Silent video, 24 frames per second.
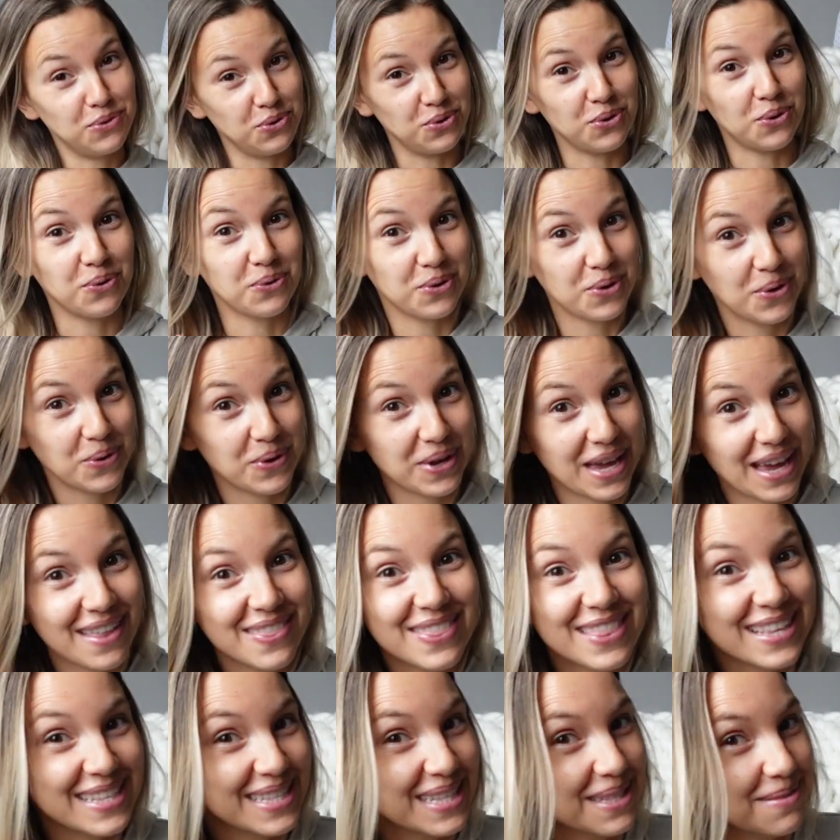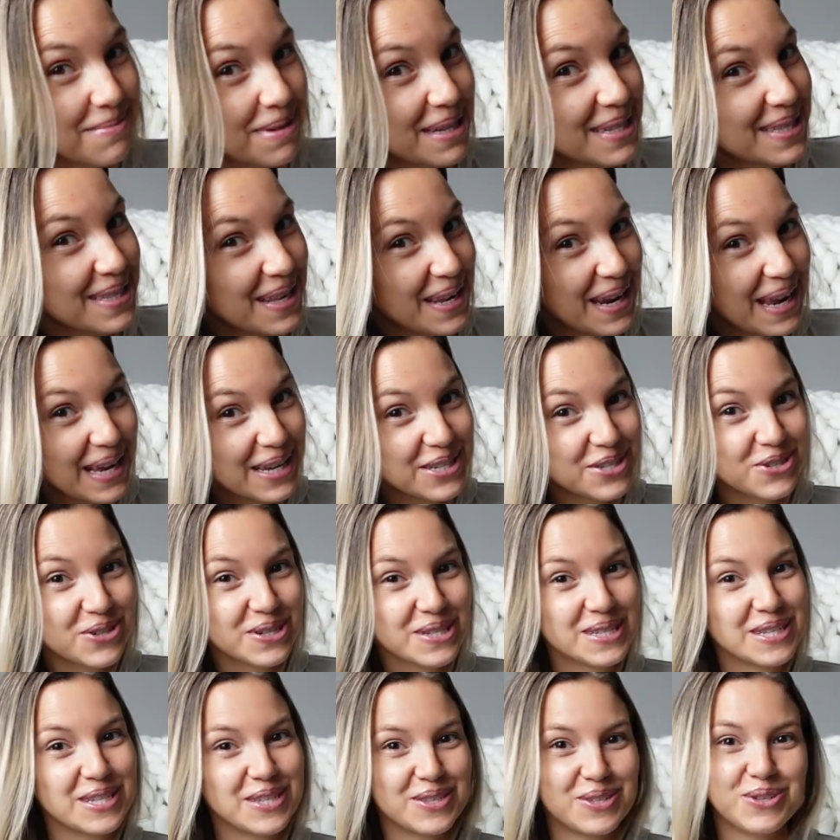you don't know yet, this is my son
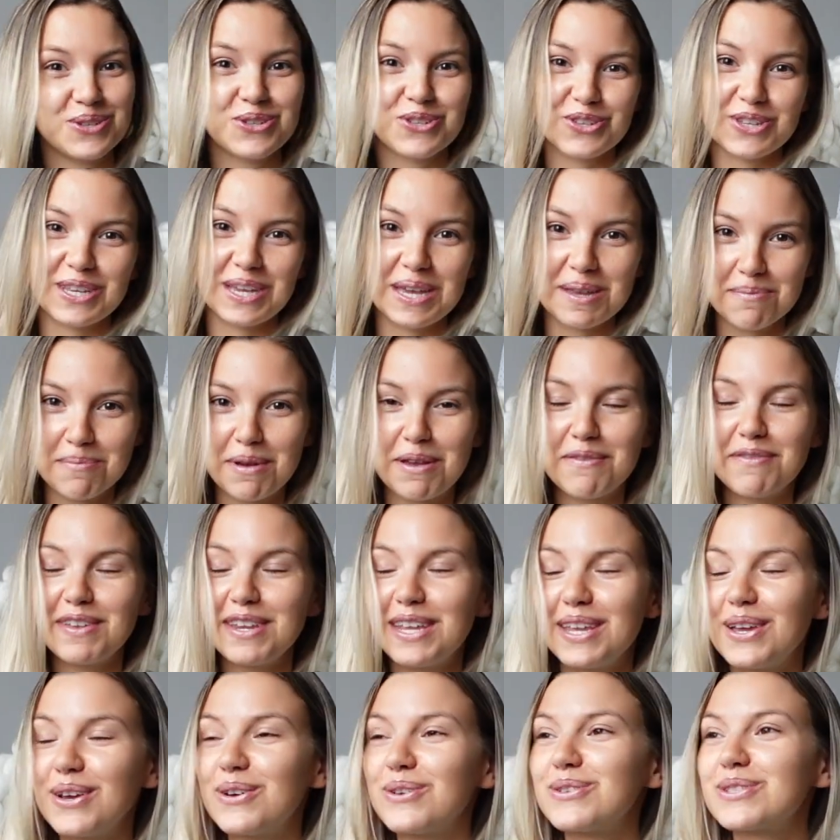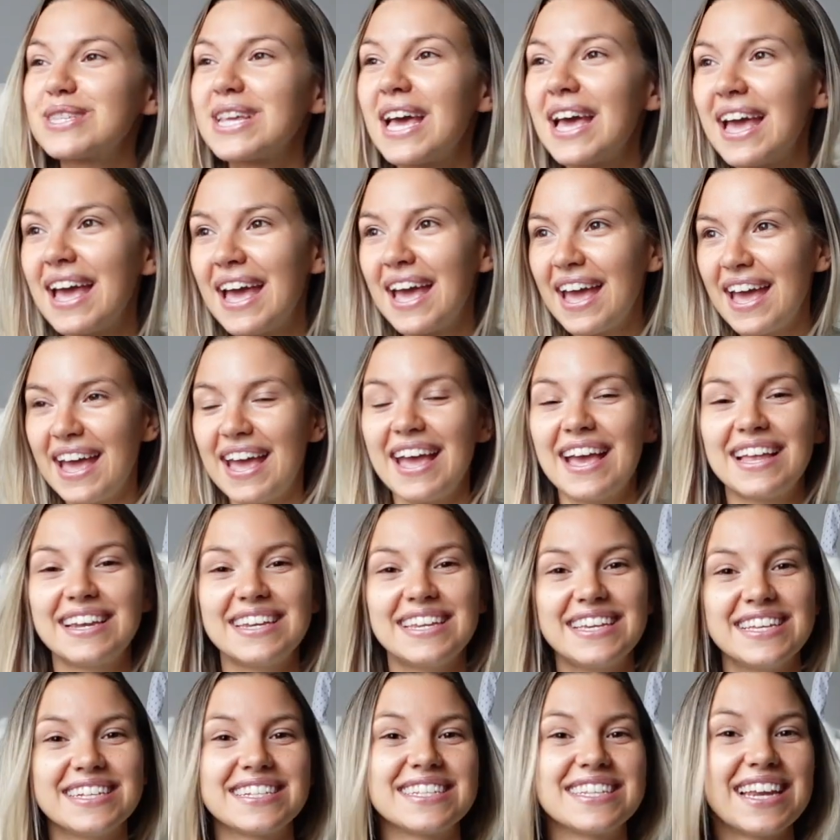Hendrix. He's usually in my videos and
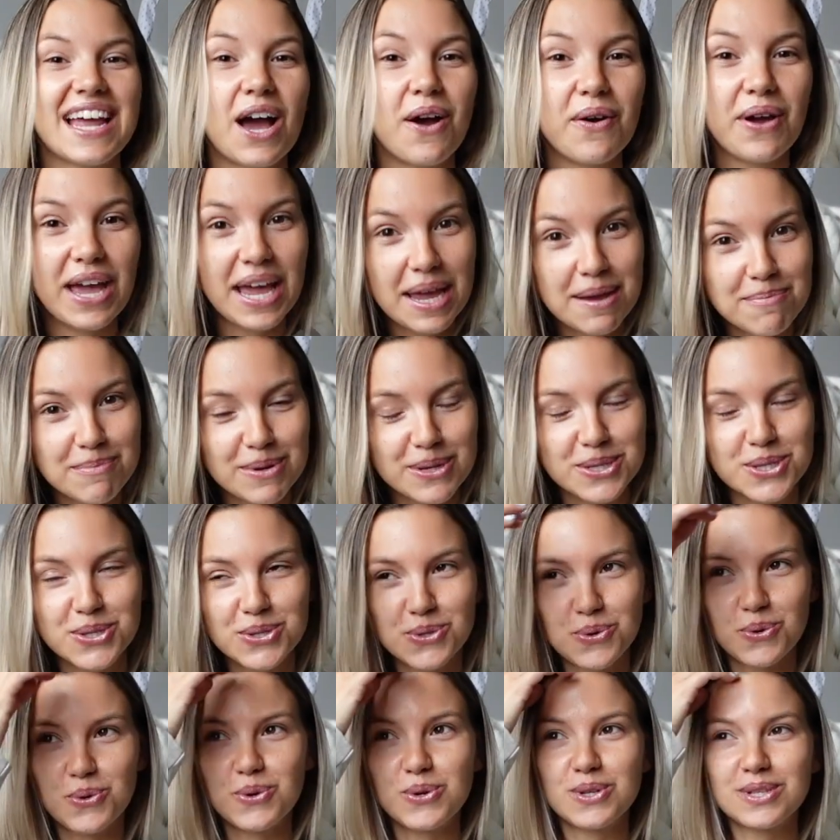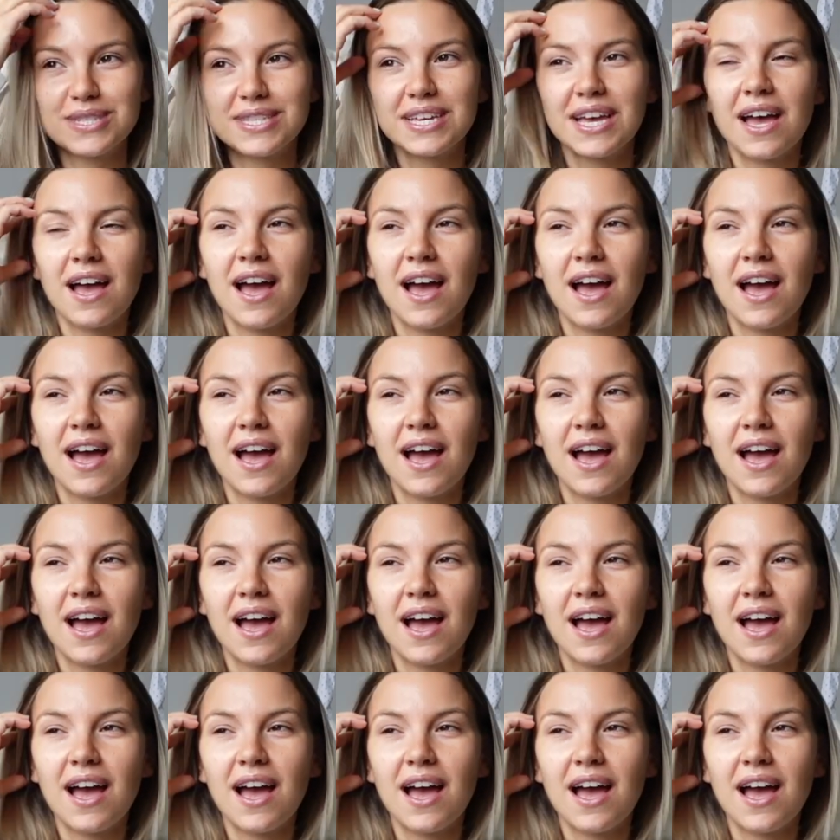he's now 8 months old.